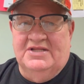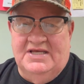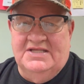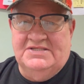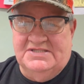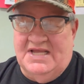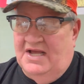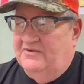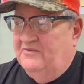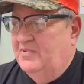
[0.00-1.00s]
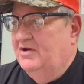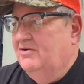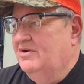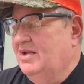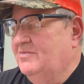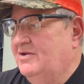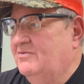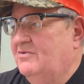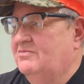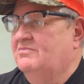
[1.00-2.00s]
he gets his house built. I mean, he won't